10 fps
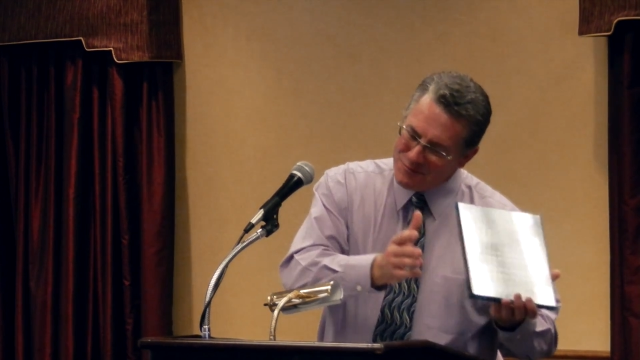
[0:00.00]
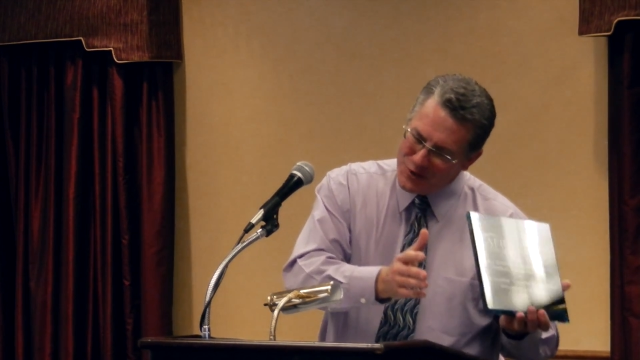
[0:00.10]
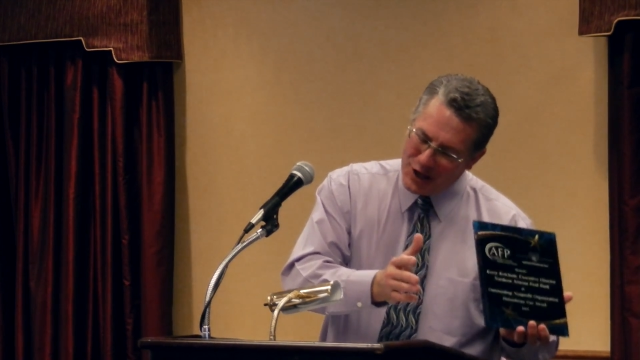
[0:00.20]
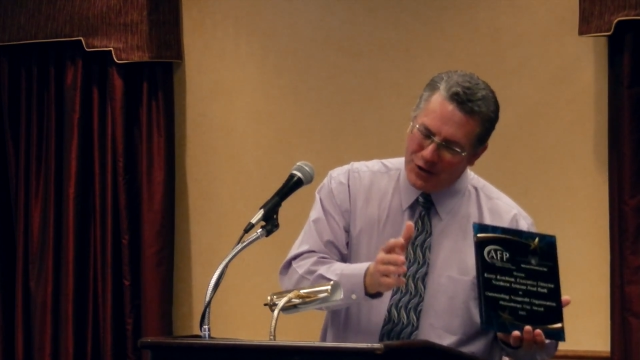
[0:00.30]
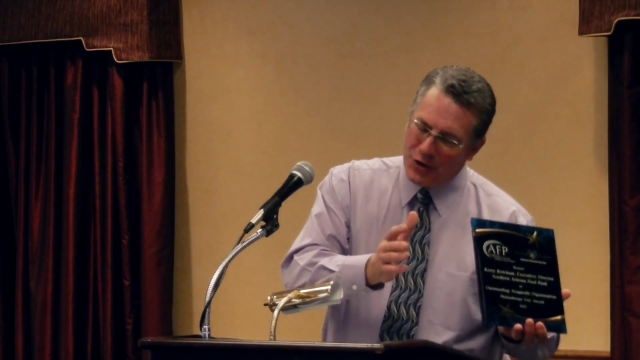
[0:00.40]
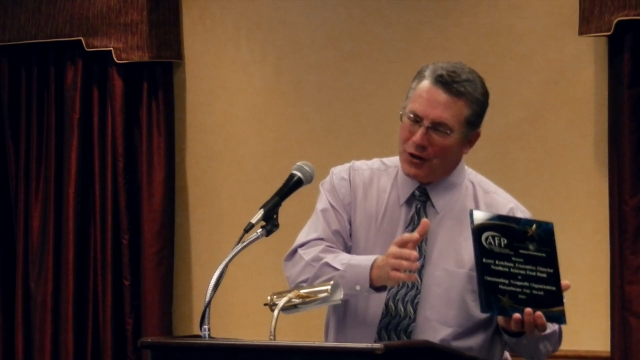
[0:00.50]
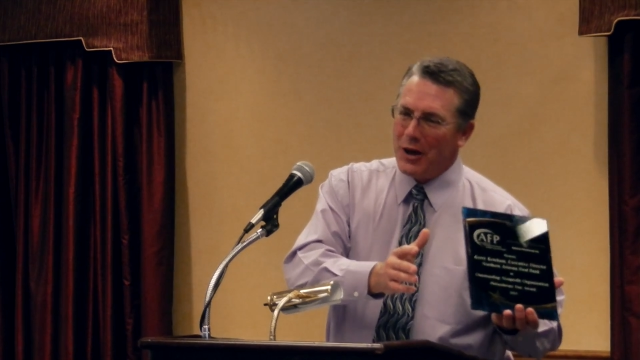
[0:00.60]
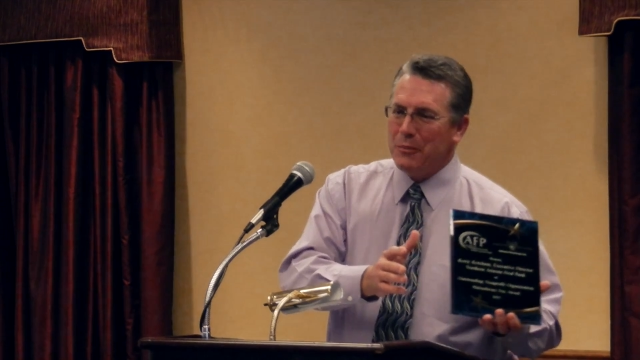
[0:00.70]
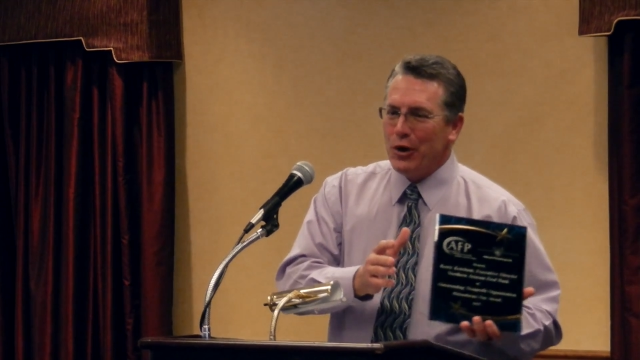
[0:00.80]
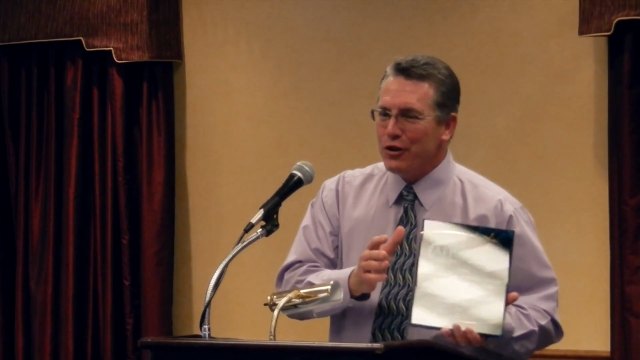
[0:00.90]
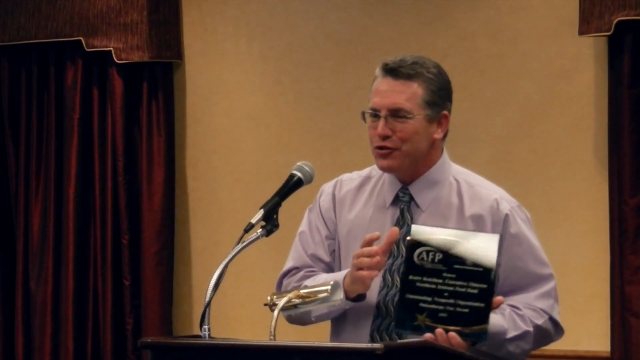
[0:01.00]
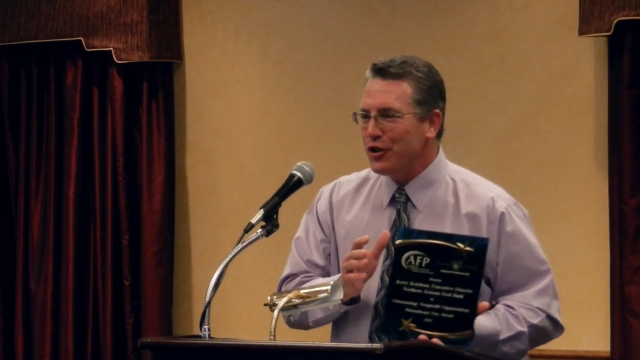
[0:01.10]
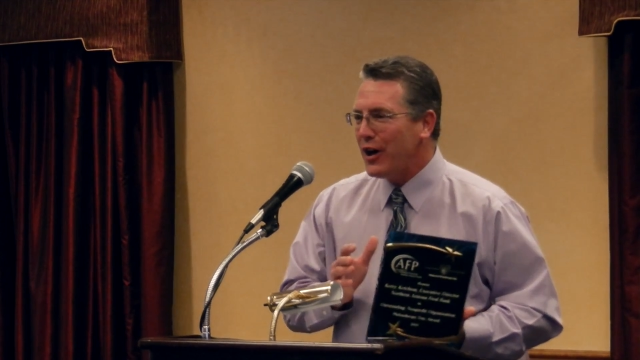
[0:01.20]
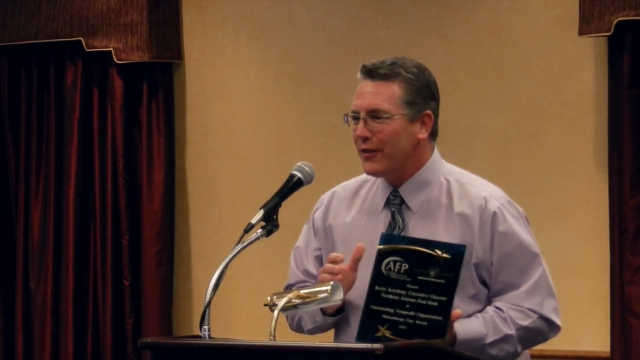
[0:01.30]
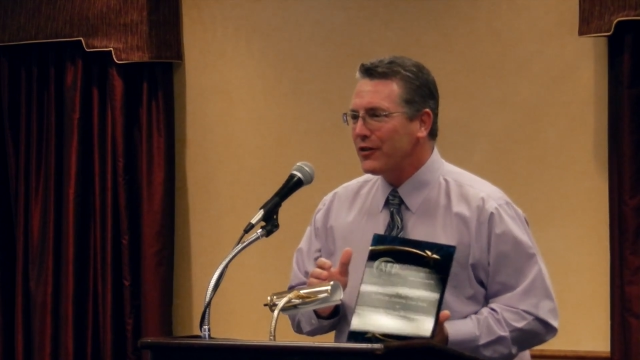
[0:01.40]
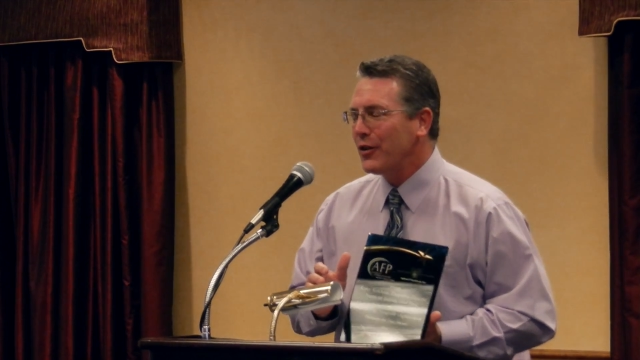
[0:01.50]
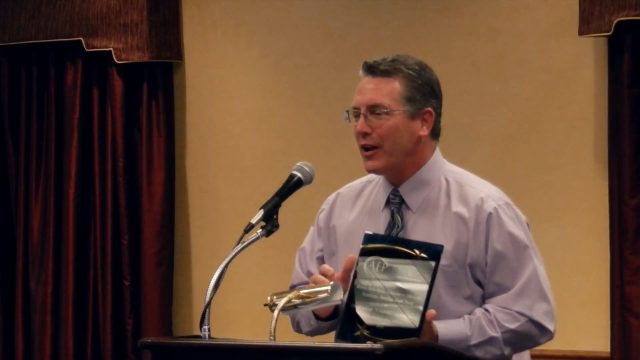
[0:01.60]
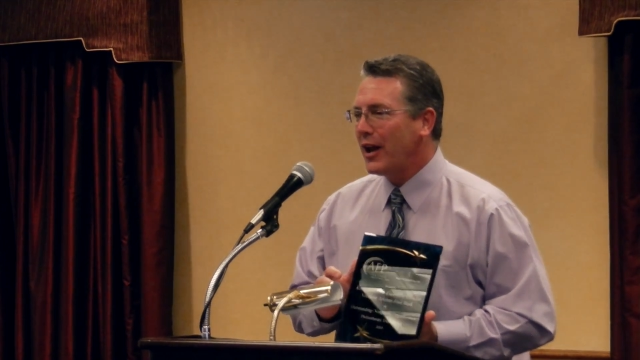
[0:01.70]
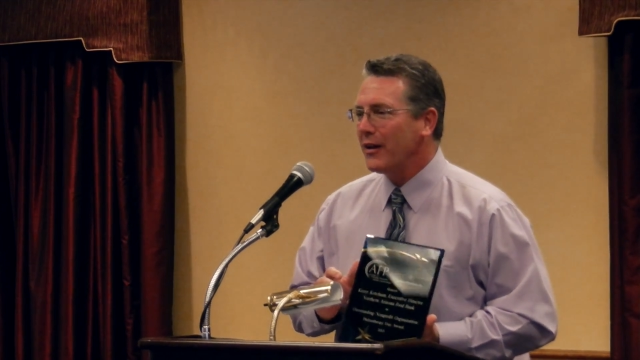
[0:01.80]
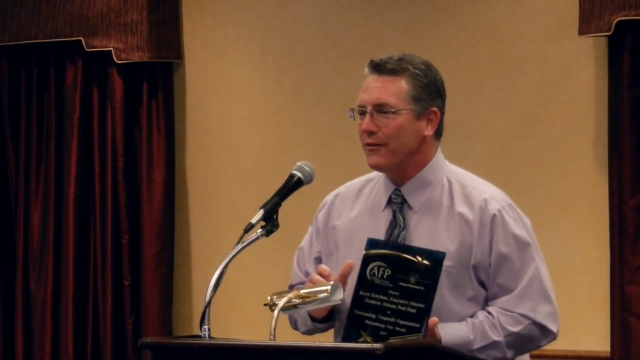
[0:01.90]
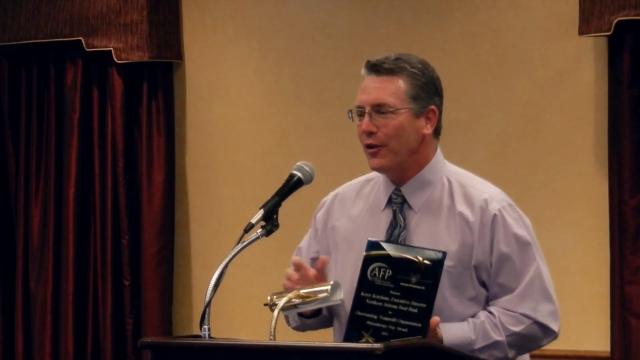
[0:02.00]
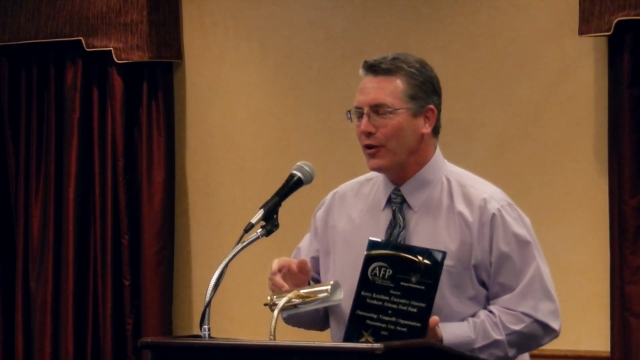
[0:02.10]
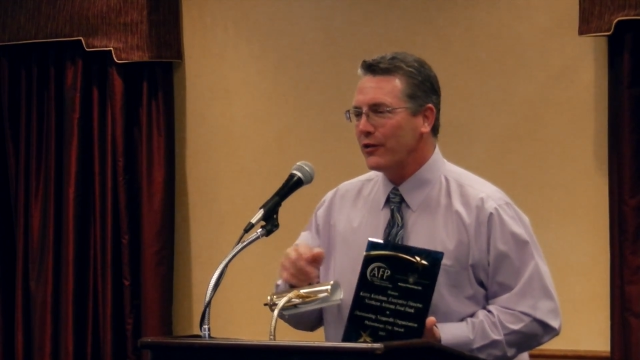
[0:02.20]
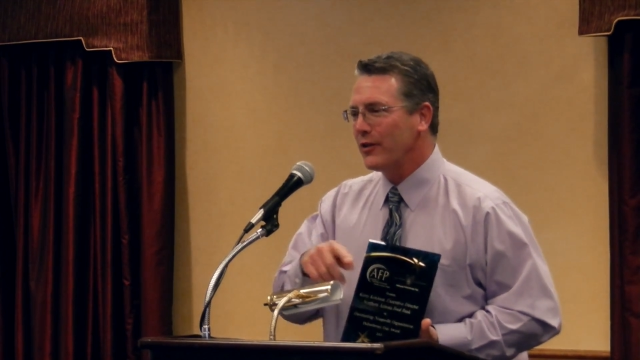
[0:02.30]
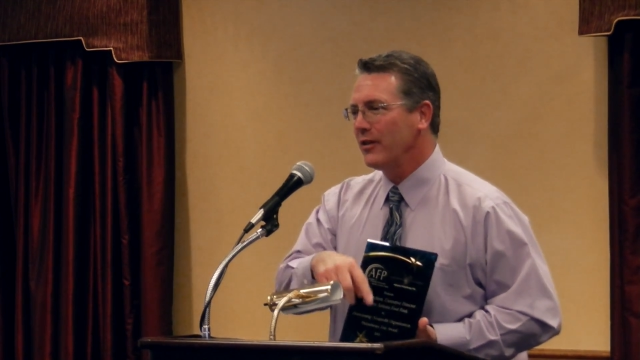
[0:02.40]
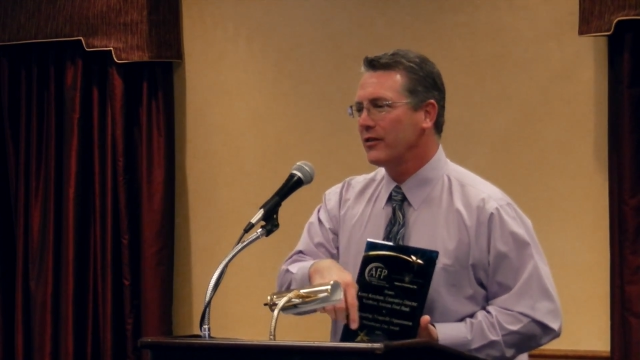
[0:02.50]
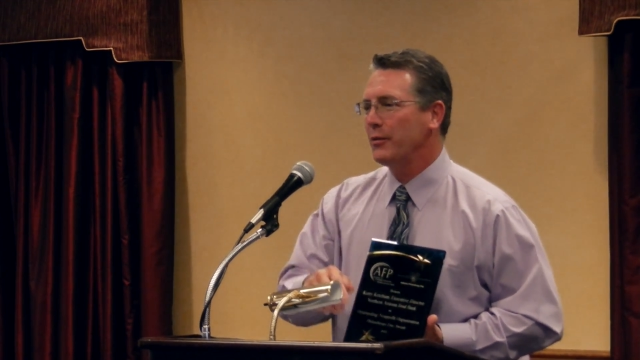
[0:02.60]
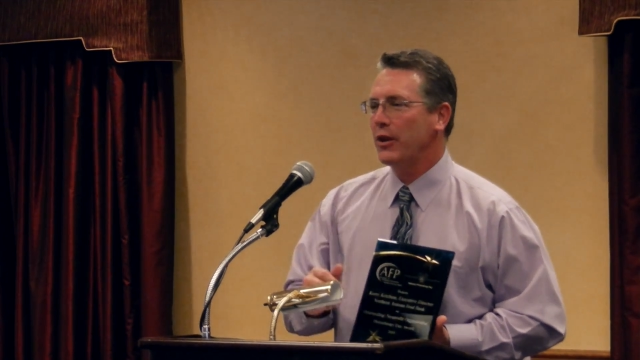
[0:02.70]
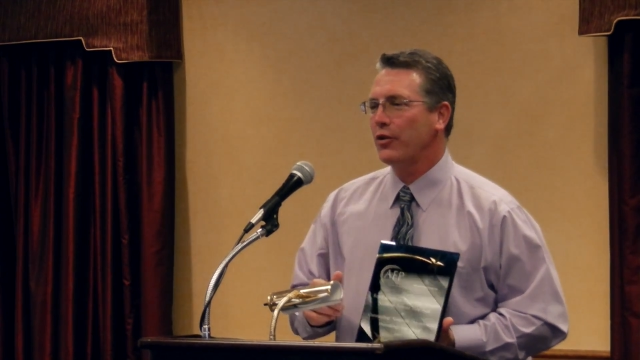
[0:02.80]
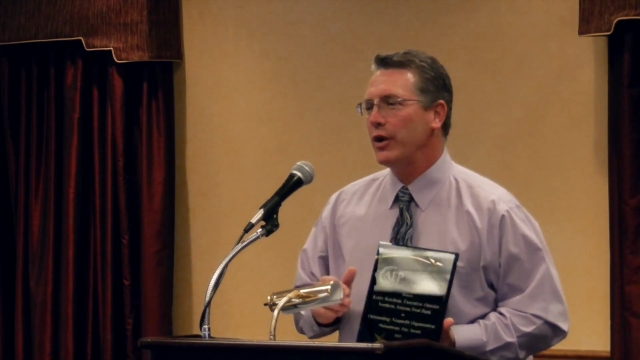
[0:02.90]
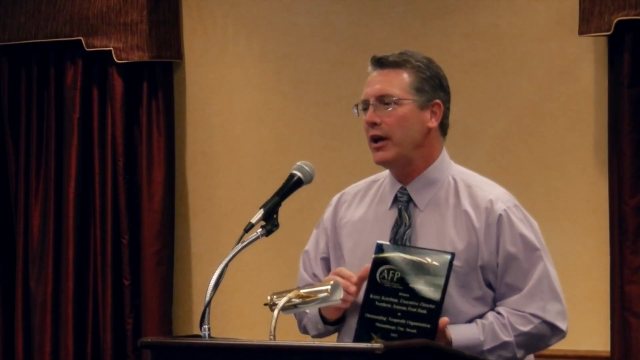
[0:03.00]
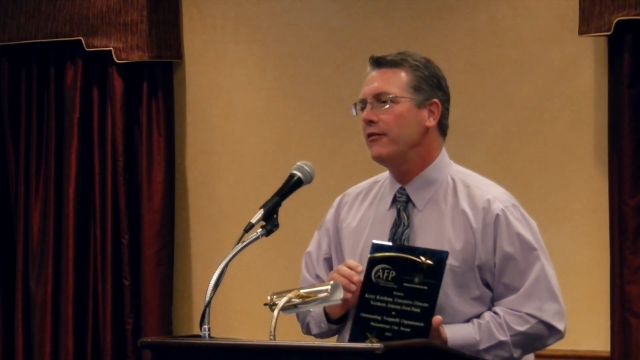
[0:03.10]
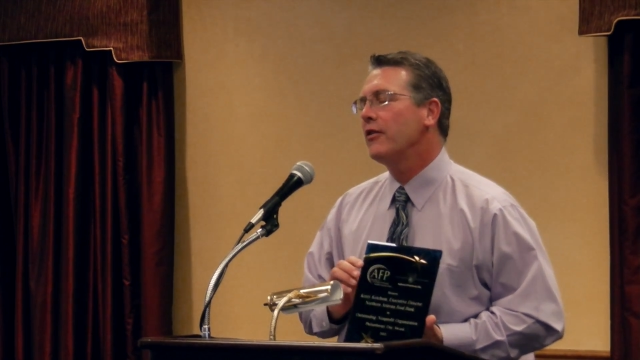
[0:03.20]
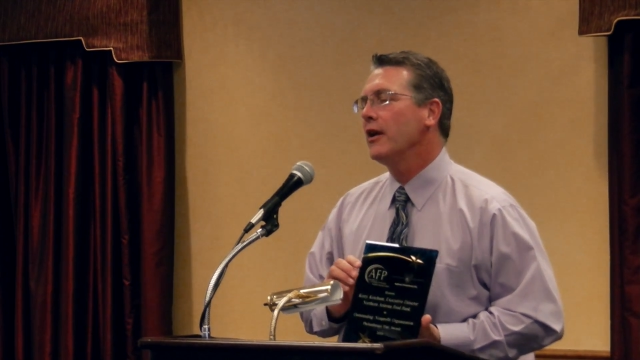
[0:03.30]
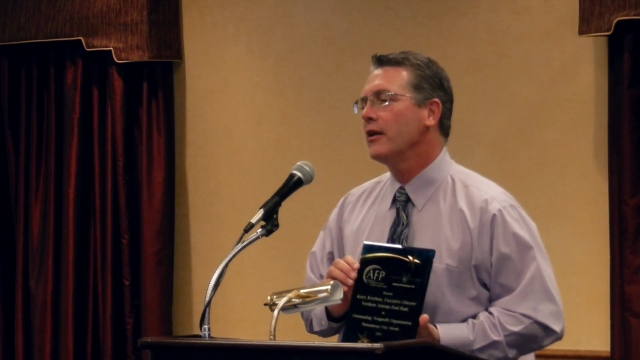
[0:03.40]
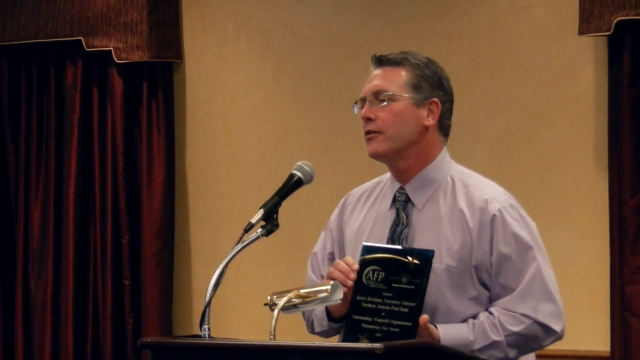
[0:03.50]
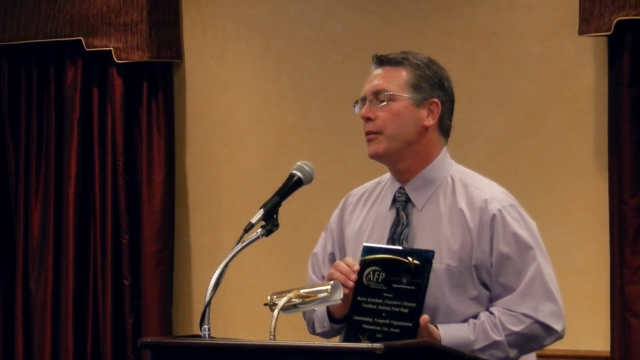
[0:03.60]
take a little of that pressure off so that I can focus on some of the creative things